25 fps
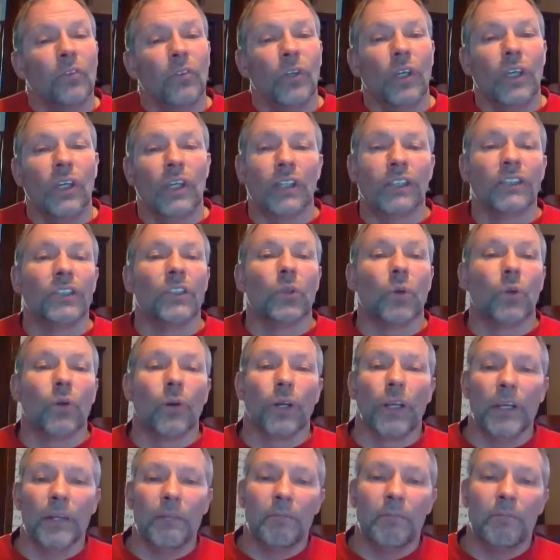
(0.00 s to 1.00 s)
you get a
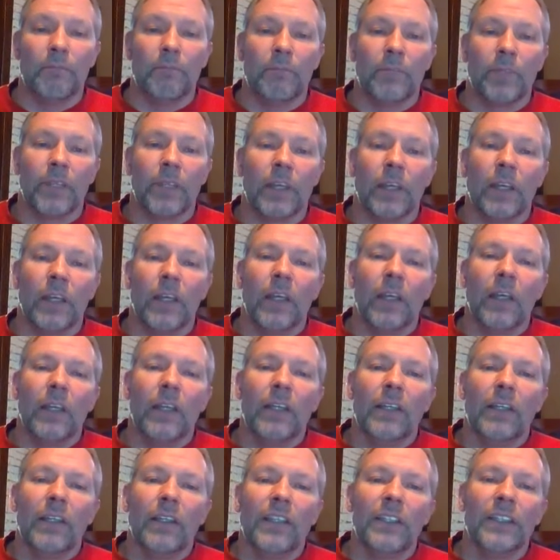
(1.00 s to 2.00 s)
story.
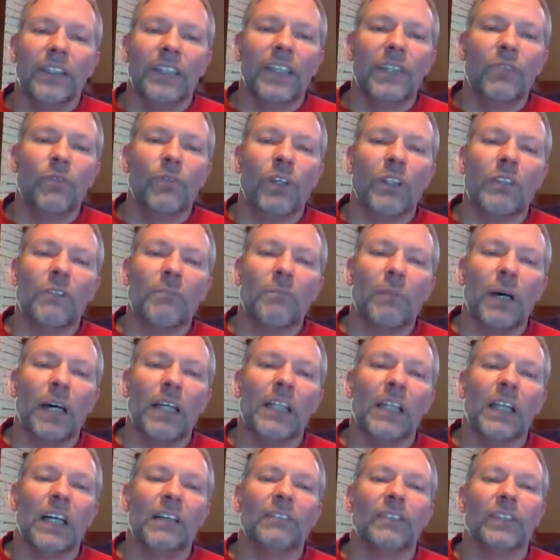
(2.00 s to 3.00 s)
You see, one of my
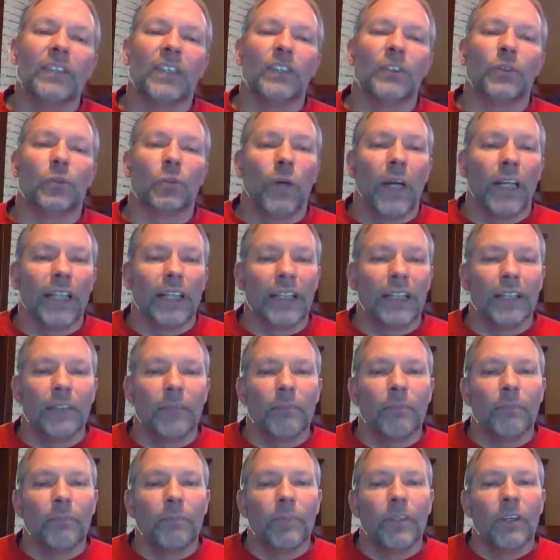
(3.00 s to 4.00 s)
loves is writing.
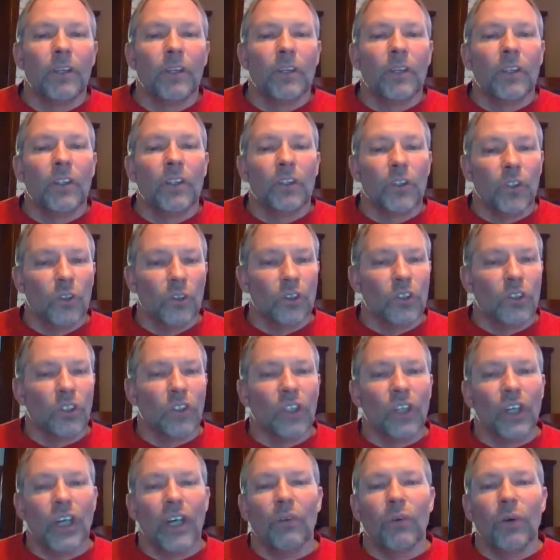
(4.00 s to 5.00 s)

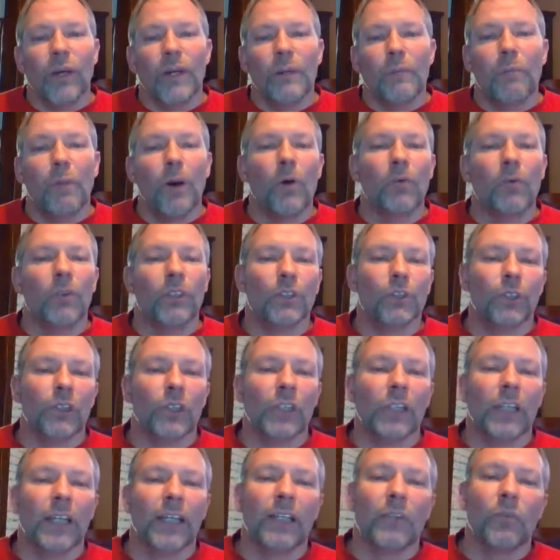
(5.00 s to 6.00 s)
Usually I write
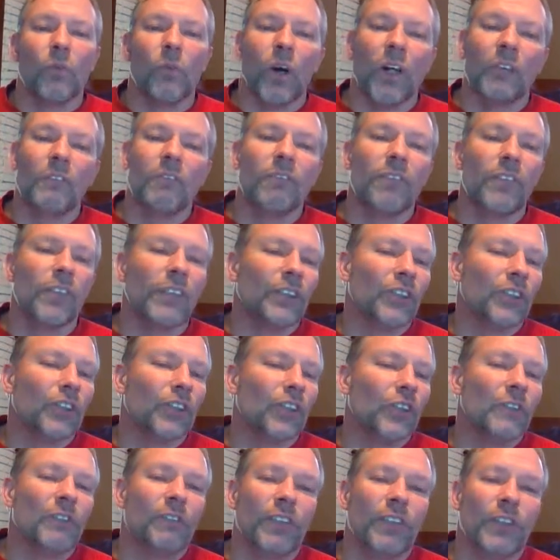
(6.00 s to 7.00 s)
poetry like One Fish,
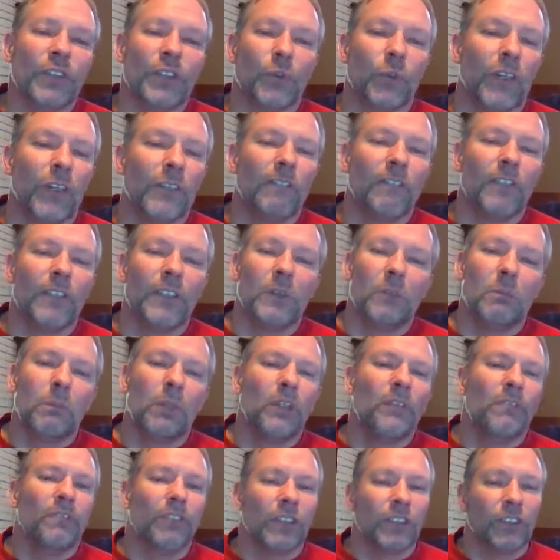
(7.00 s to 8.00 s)
Two Fish, Red Fish,
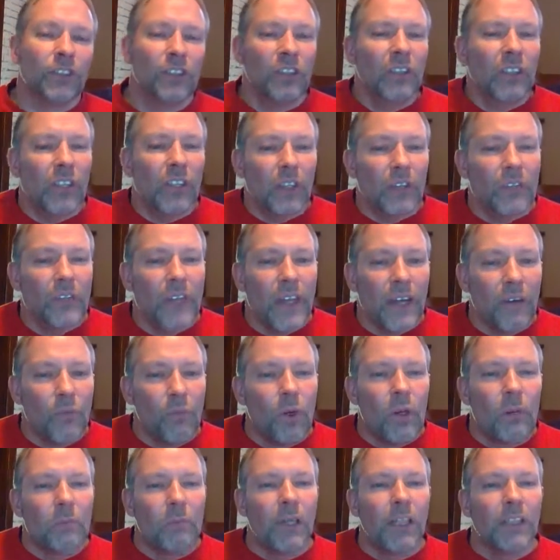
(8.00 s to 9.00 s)
Blue Fish. You know, that
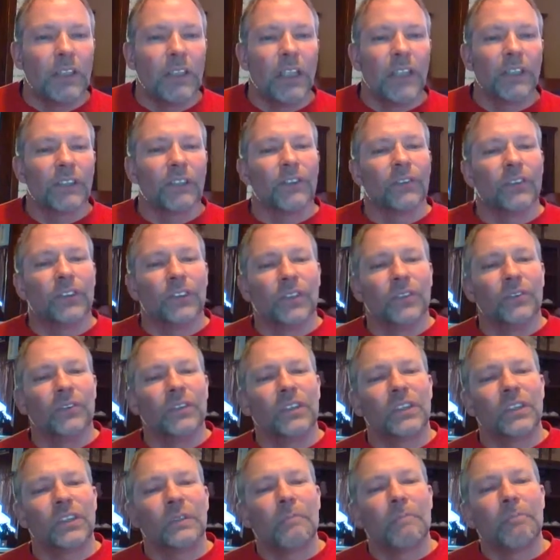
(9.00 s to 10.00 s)
one by Dr.
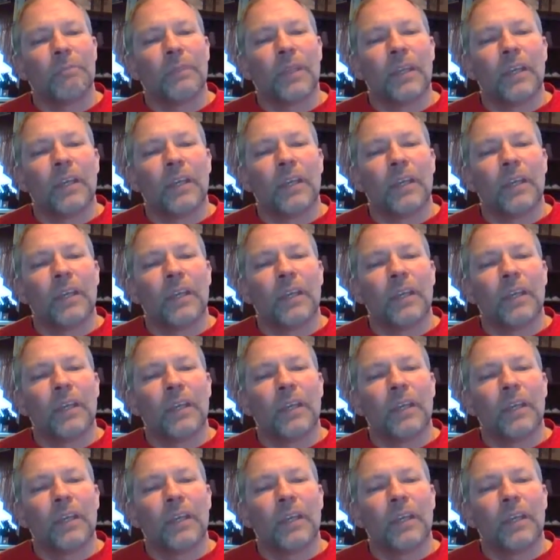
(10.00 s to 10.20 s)
Seuss.